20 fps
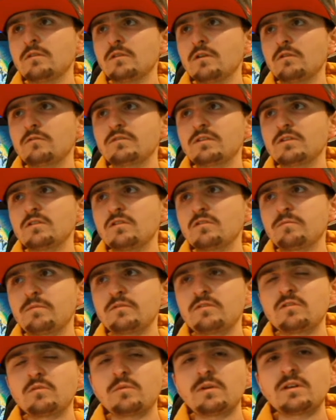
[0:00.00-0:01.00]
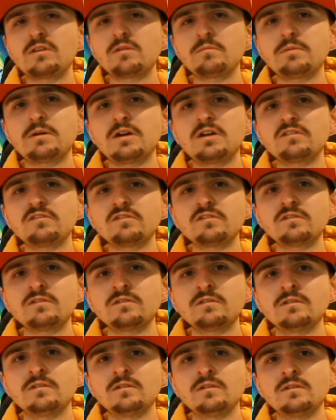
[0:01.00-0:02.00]
Obviously you're not supposed to dwell on the past.
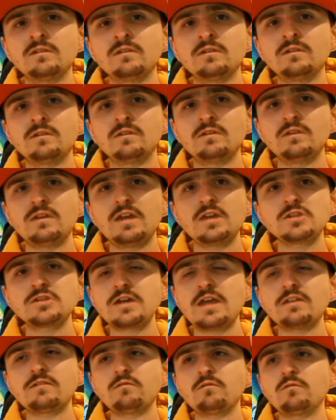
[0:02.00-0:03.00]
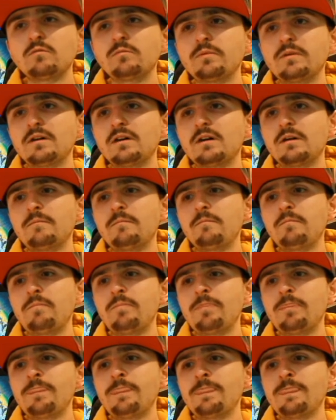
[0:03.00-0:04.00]
In general, but um...
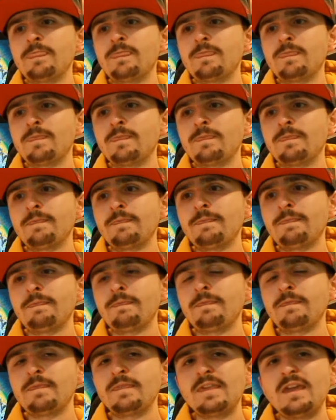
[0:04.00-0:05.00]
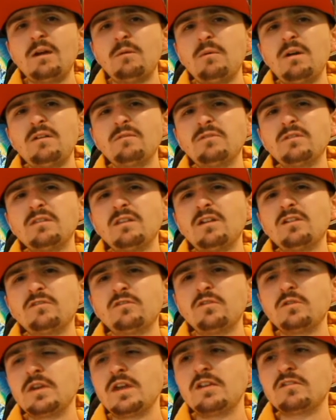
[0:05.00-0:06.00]
Yeah, where have the last
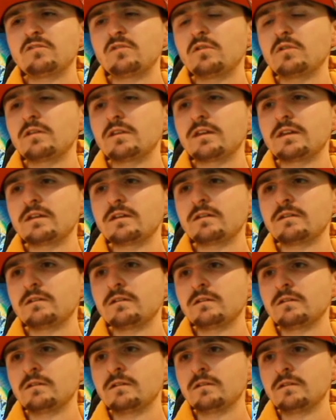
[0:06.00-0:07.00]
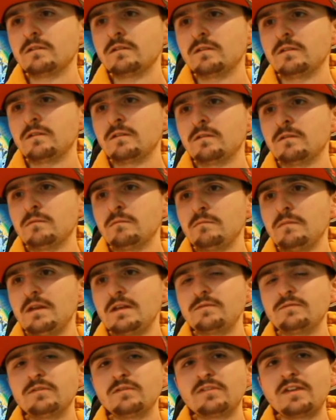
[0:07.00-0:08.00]
two years gone, like? And
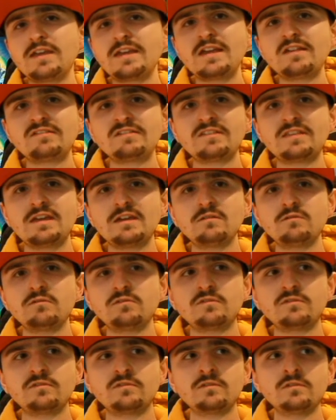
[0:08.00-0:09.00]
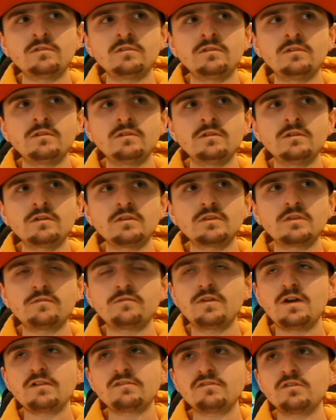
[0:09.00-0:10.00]
it feels like yesterday it was the
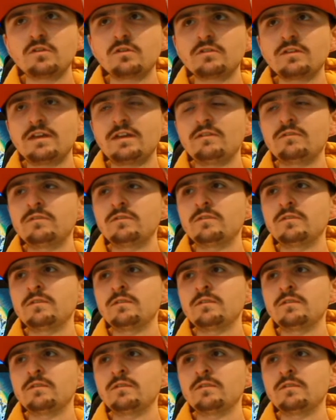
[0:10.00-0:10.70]
first lockdown.